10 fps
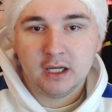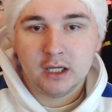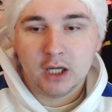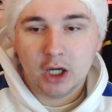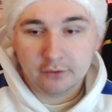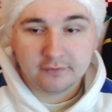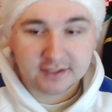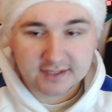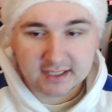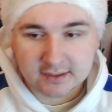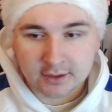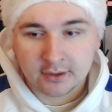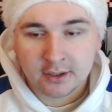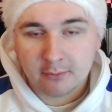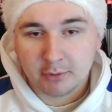over the season,
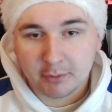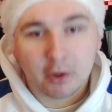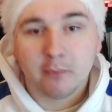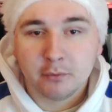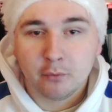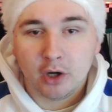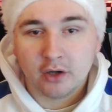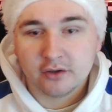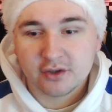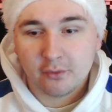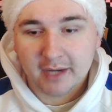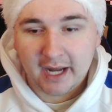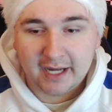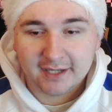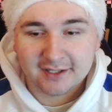but the problem was we
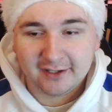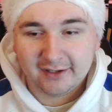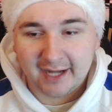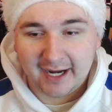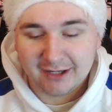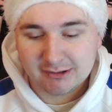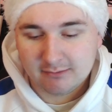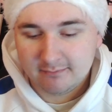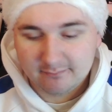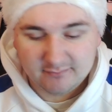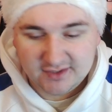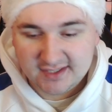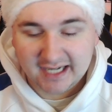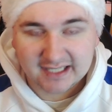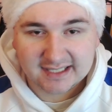had that
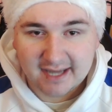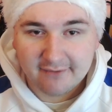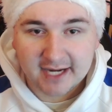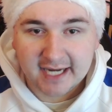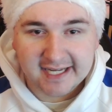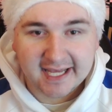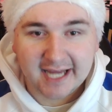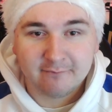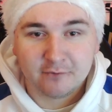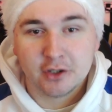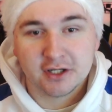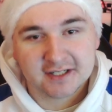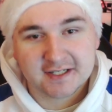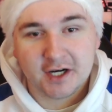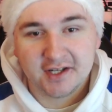6, 7, 8 game run at the
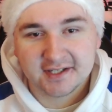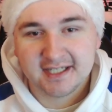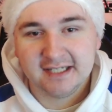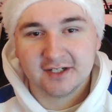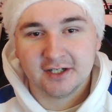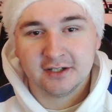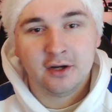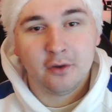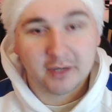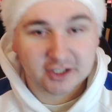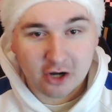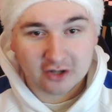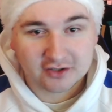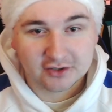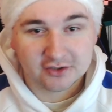start of the season, which
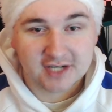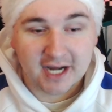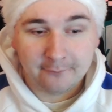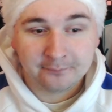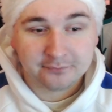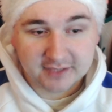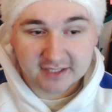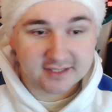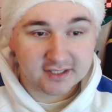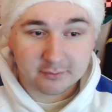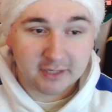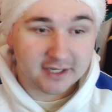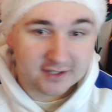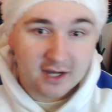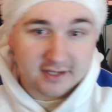cost us. Now, this season we had
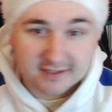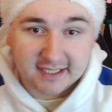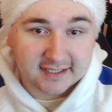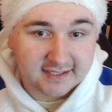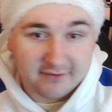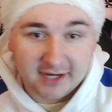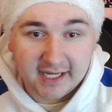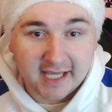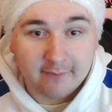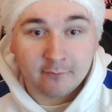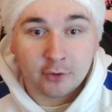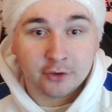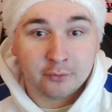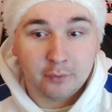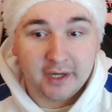a 6, 7, 8 game
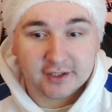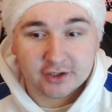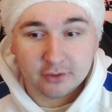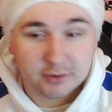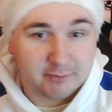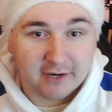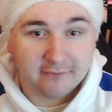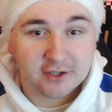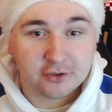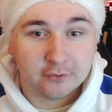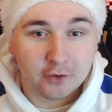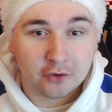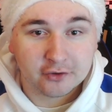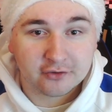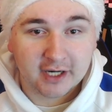run, which was beneficial for
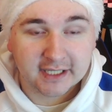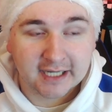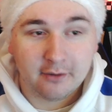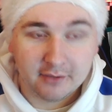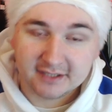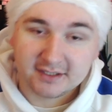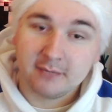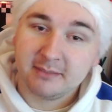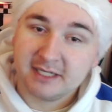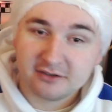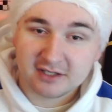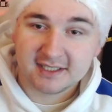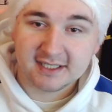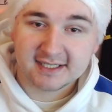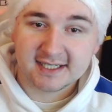us right now, and it's going to be
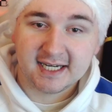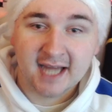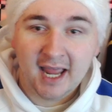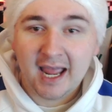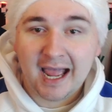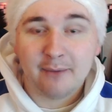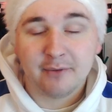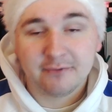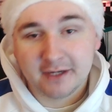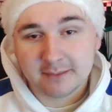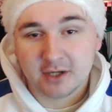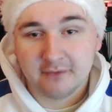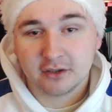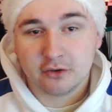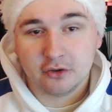interesting to see how it flips over
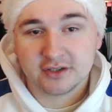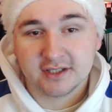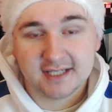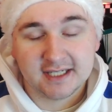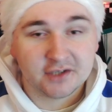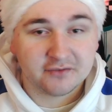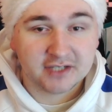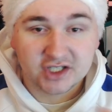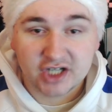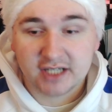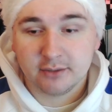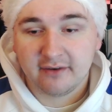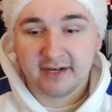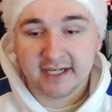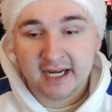the course of the season. Obviously,
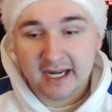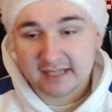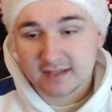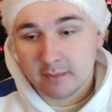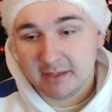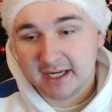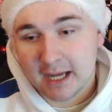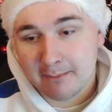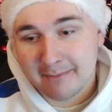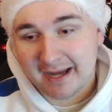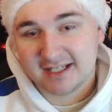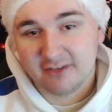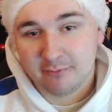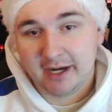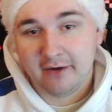January is going to be a
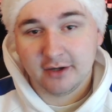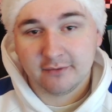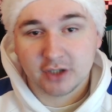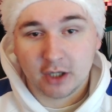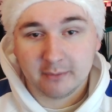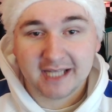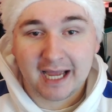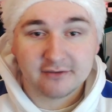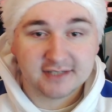massive period for Derby County.